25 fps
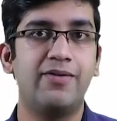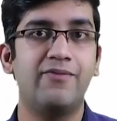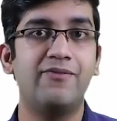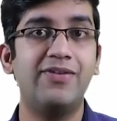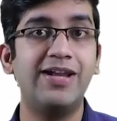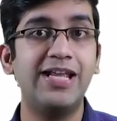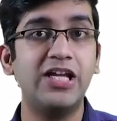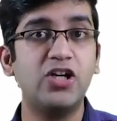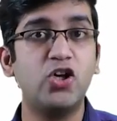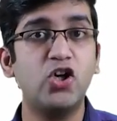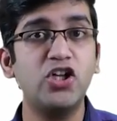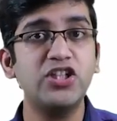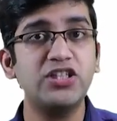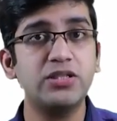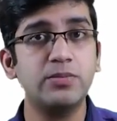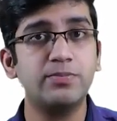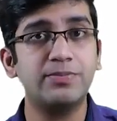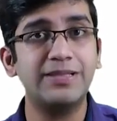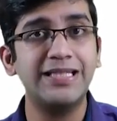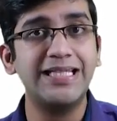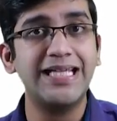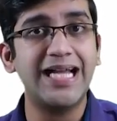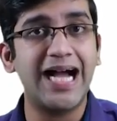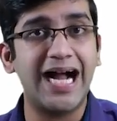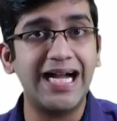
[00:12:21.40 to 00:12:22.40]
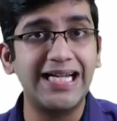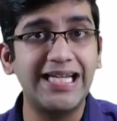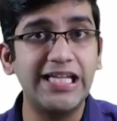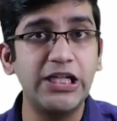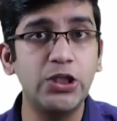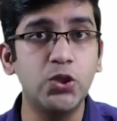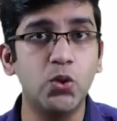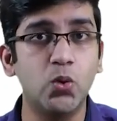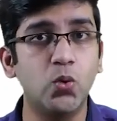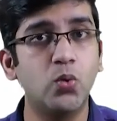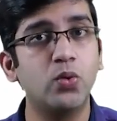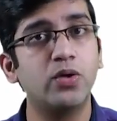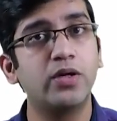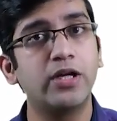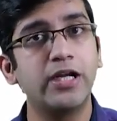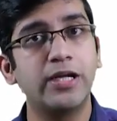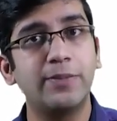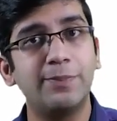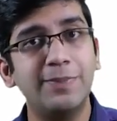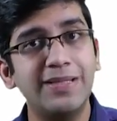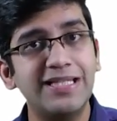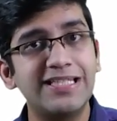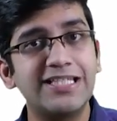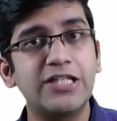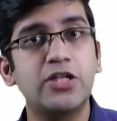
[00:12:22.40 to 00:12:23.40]
When I call something adeno,
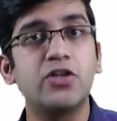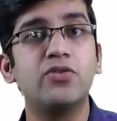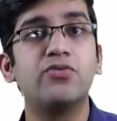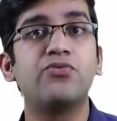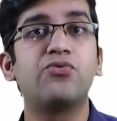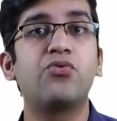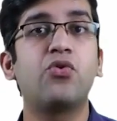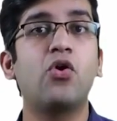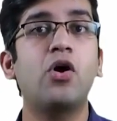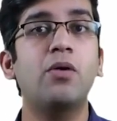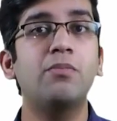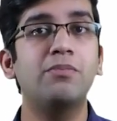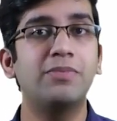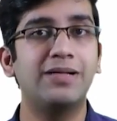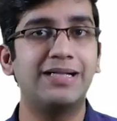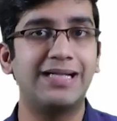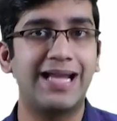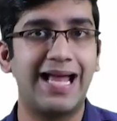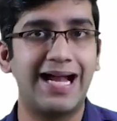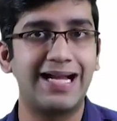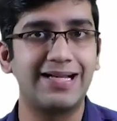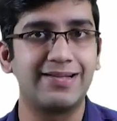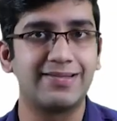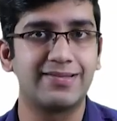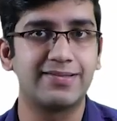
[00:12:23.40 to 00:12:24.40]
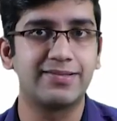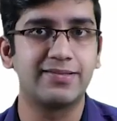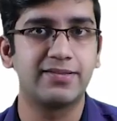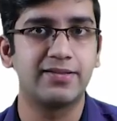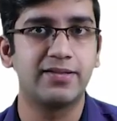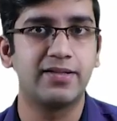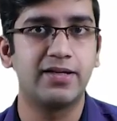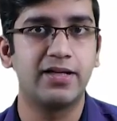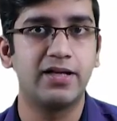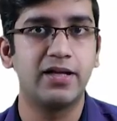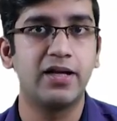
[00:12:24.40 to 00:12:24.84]
it means it will form glands.